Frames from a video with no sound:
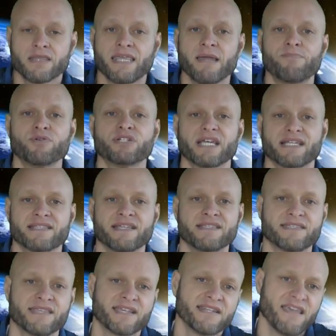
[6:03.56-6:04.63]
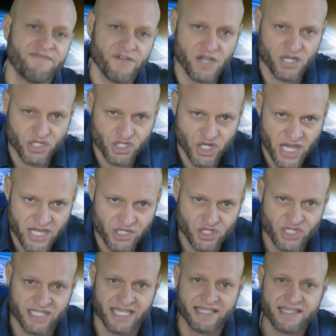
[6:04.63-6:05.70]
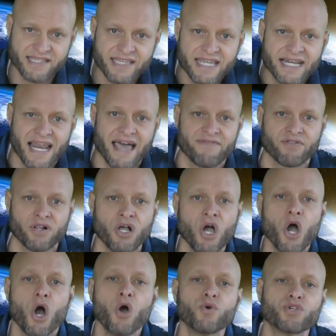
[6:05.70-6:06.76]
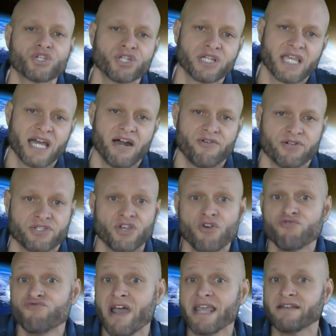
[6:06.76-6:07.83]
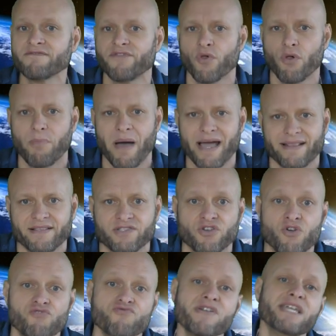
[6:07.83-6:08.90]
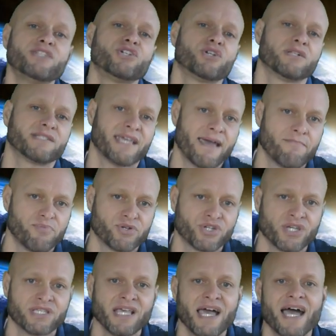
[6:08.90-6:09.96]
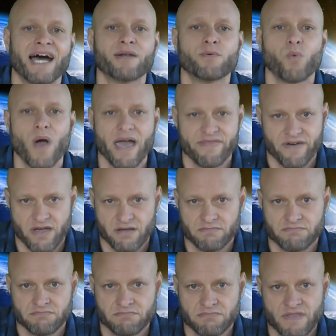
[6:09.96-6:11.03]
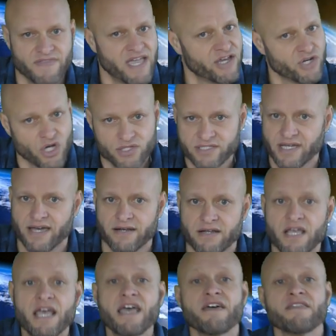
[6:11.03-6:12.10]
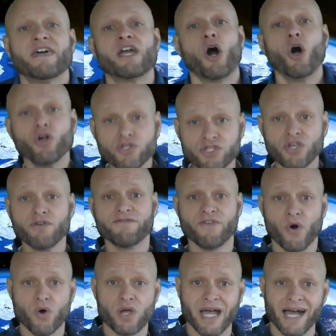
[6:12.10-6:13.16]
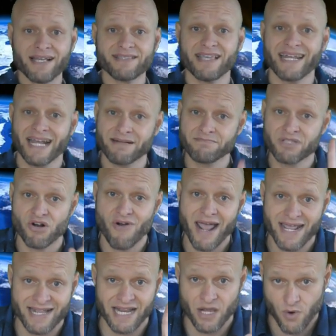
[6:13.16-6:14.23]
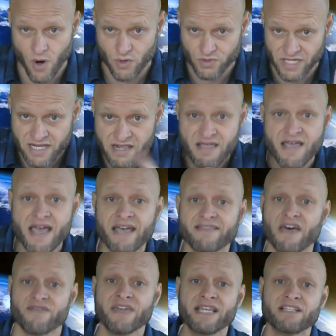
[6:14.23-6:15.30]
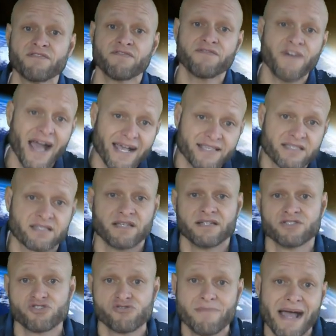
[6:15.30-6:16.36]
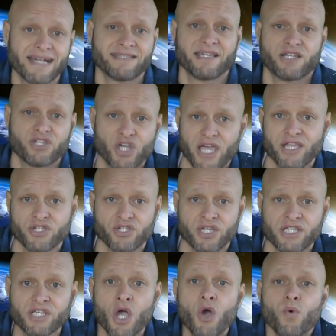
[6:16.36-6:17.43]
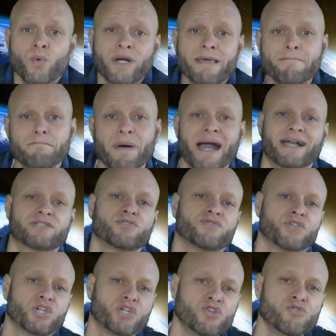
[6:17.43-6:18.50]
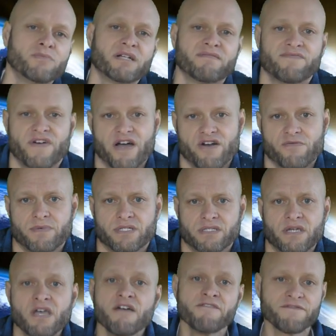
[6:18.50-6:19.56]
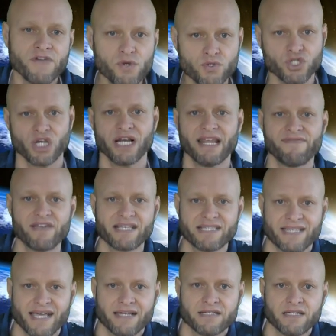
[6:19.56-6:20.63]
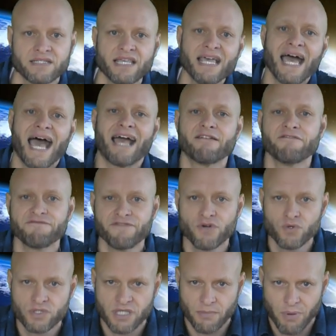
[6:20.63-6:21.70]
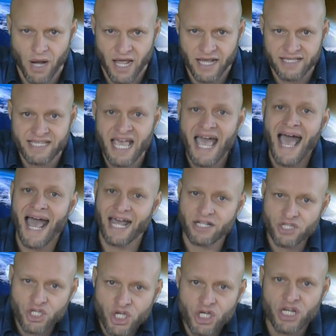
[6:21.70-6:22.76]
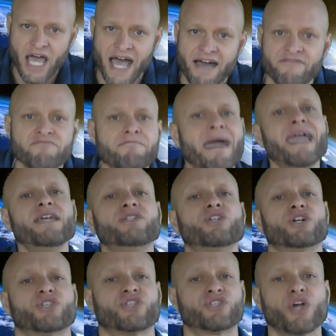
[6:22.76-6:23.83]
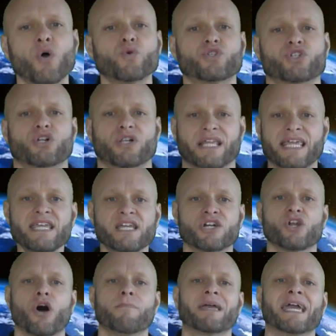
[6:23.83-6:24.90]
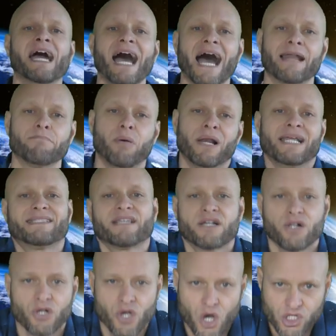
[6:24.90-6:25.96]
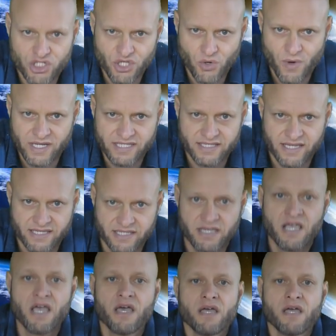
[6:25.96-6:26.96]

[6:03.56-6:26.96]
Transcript: They predicted significant changes in sea level, ocean currents, rainfall patterns, regional temperatures and weather. They are not done. They also forecast, and I'm directly quoting, that these fast and dramatic changes would impact on the human environment, future living standards and food supplies, and could have major social, economic and political consequences.